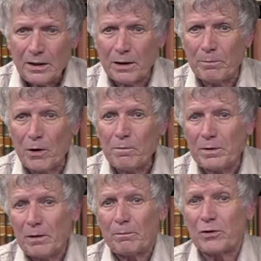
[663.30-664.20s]
The Pope
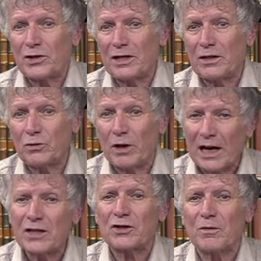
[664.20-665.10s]
proceeded to
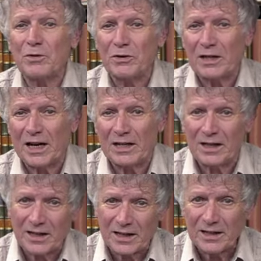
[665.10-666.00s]
excommunicate
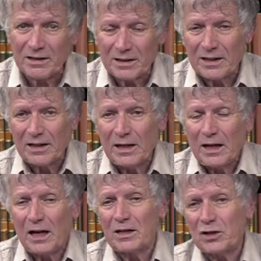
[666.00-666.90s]
the king,
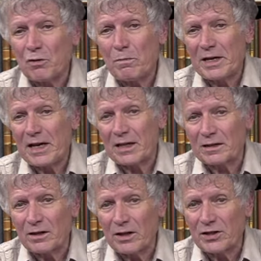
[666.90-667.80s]
and so
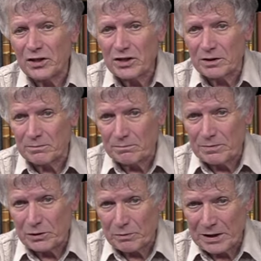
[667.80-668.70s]
began the schism
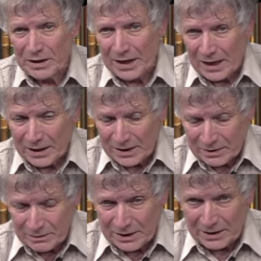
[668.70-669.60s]
between the
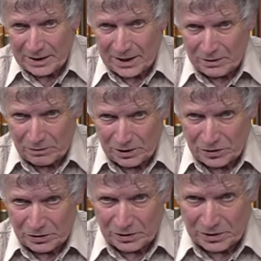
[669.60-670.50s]
Anglican and the
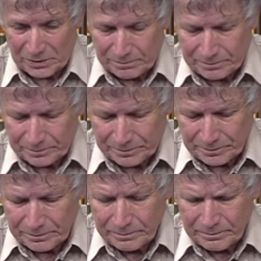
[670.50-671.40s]
Catholic Church.
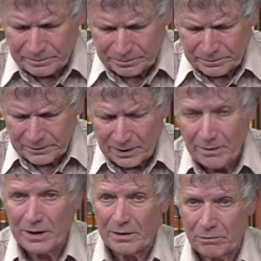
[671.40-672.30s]

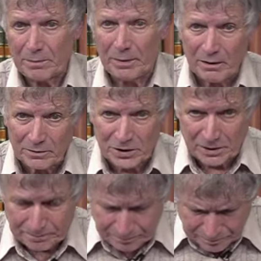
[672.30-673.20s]
The repulsed